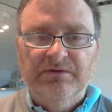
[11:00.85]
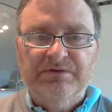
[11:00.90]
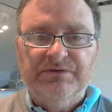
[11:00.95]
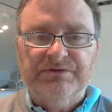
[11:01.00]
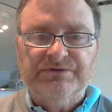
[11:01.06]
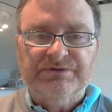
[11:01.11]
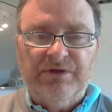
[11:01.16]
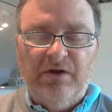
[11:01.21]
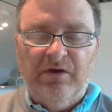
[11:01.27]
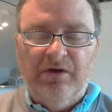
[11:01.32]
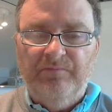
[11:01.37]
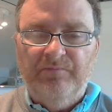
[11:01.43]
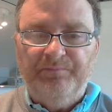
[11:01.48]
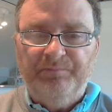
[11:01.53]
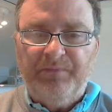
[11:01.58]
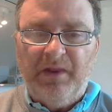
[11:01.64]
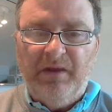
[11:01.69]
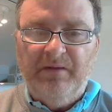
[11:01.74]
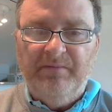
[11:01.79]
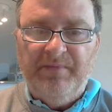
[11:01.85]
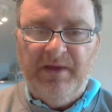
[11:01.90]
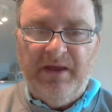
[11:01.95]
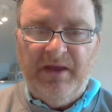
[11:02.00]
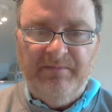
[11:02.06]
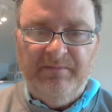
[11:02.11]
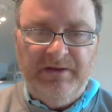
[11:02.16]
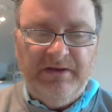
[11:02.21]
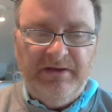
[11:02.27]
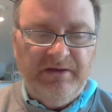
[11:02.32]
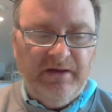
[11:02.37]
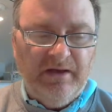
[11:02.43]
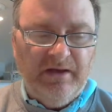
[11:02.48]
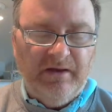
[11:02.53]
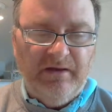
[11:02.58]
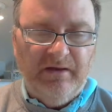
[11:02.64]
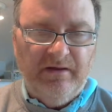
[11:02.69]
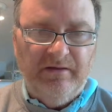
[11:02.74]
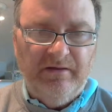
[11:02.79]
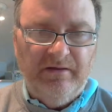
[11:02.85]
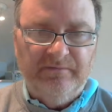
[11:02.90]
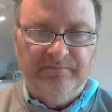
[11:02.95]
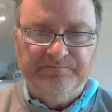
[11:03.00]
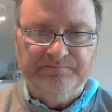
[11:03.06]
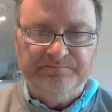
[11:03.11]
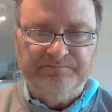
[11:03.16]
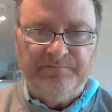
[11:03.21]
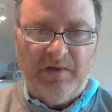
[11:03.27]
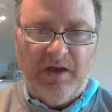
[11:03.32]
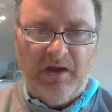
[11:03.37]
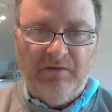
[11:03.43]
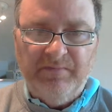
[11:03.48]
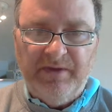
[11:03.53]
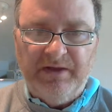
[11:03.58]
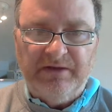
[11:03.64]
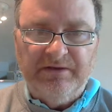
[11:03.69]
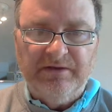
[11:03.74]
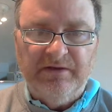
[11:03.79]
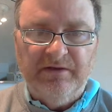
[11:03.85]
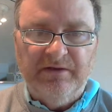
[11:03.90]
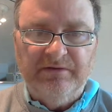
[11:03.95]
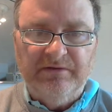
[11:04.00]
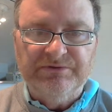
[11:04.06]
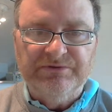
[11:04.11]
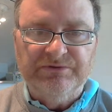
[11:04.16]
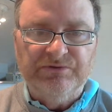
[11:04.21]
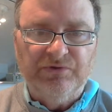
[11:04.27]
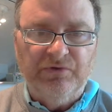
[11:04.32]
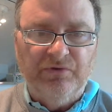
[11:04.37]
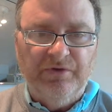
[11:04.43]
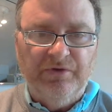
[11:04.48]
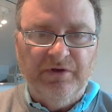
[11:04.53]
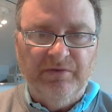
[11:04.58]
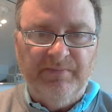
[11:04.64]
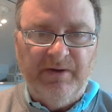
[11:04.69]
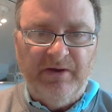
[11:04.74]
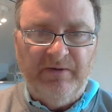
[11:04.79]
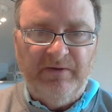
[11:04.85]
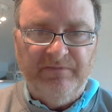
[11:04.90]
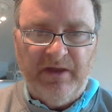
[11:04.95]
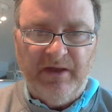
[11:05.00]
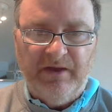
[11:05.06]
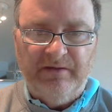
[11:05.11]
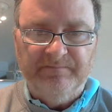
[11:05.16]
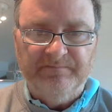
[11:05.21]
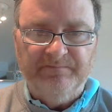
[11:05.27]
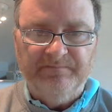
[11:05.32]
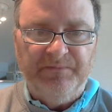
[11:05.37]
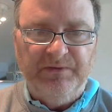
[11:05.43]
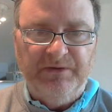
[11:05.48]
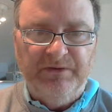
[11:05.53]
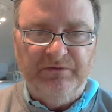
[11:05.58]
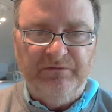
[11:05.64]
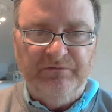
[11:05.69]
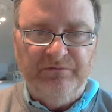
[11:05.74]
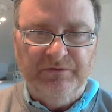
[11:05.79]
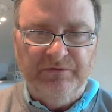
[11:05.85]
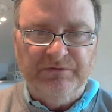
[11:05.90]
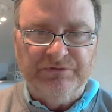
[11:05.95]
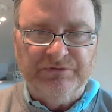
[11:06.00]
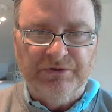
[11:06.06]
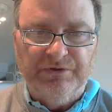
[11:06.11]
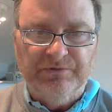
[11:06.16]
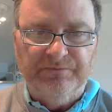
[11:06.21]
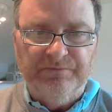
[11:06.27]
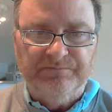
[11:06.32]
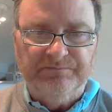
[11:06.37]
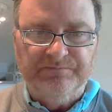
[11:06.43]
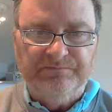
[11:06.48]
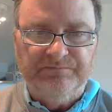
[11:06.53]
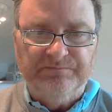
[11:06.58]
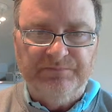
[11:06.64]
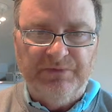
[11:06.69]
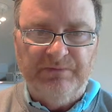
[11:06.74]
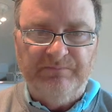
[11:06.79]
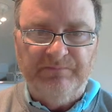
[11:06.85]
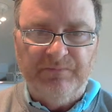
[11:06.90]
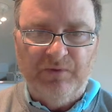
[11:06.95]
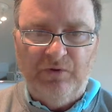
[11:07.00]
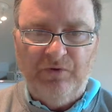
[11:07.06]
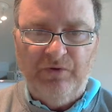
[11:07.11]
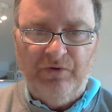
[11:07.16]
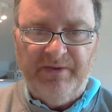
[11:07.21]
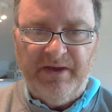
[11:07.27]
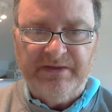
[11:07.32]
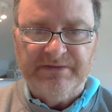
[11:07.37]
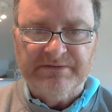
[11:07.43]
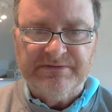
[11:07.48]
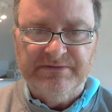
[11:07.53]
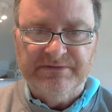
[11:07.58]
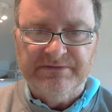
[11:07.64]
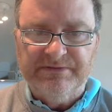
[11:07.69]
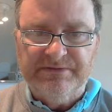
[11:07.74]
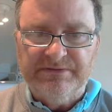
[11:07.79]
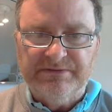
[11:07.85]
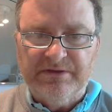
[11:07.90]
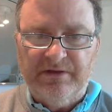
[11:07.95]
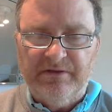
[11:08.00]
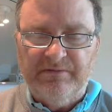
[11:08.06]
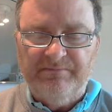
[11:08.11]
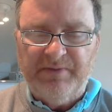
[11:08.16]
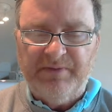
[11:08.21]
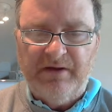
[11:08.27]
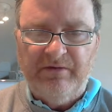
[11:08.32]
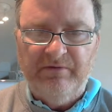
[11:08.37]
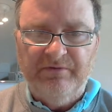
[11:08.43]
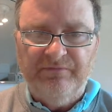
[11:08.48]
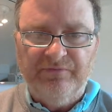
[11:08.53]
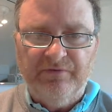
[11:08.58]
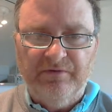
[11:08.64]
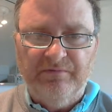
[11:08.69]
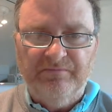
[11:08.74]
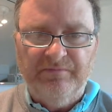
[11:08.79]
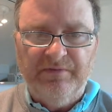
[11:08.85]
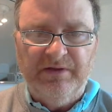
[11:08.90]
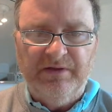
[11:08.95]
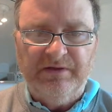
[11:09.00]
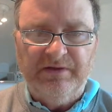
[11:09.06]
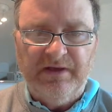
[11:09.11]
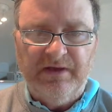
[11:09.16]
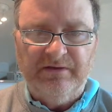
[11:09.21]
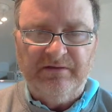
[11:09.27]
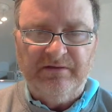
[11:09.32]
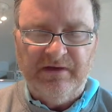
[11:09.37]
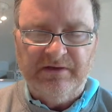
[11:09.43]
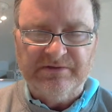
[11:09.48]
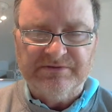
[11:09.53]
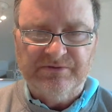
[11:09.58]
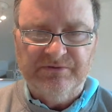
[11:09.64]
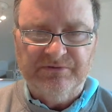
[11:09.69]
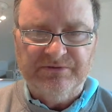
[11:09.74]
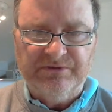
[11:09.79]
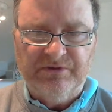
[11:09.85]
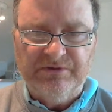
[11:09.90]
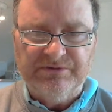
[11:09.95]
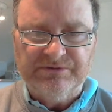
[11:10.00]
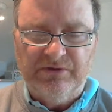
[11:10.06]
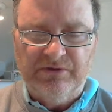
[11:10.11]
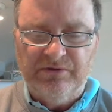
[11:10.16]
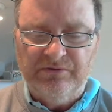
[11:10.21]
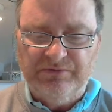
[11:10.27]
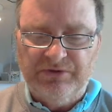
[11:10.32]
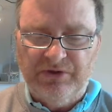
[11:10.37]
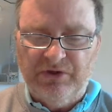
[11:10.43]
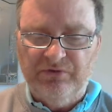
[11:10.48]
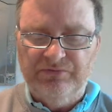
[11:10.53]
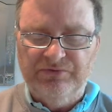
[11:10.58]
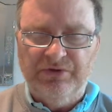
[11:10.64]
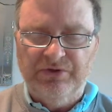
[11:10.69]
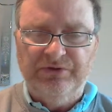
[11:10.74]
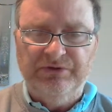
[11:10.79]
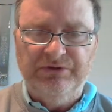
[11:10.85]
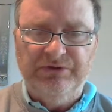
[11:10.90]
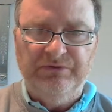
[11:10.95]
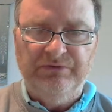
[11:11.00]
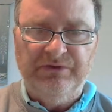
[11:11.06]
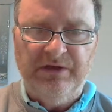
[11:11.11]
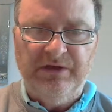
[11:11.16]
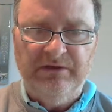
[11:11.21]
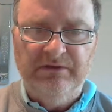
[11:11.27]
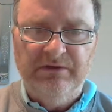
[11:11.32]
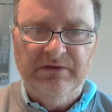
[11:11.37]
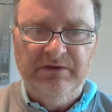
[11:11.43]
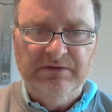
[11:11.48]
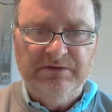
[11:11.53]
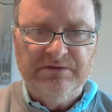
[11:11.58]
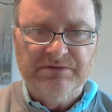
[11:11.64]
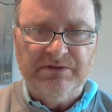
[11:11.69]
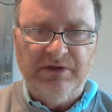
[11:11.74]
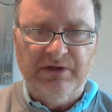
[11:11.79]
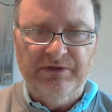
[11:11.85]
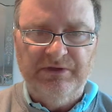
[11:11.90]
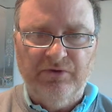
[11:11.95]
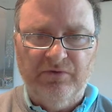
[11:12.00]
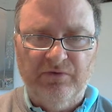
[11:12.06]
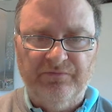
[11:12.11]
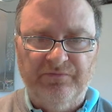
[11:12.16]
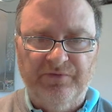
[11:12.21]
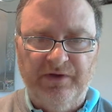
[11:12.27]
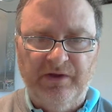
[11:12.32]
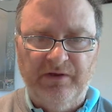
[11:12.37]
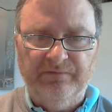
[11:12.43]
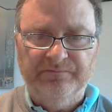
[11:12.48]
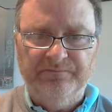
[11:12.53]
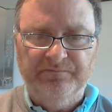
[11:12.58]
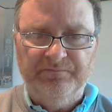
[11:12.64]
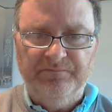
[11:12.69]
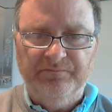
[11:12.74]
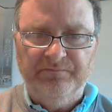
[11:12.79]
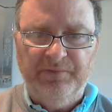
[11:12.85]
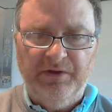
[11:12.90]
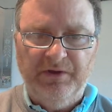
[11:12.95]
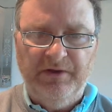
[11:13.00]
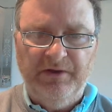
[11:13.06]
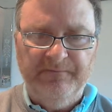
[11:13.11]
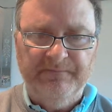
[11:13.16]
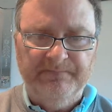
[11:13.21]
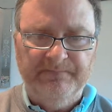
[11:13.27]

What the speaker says: so maybe I'll make a tutorial about that in the future. But all the best. This is Barry from KentClassicalGuitars.co.uk signing off for now. Bye.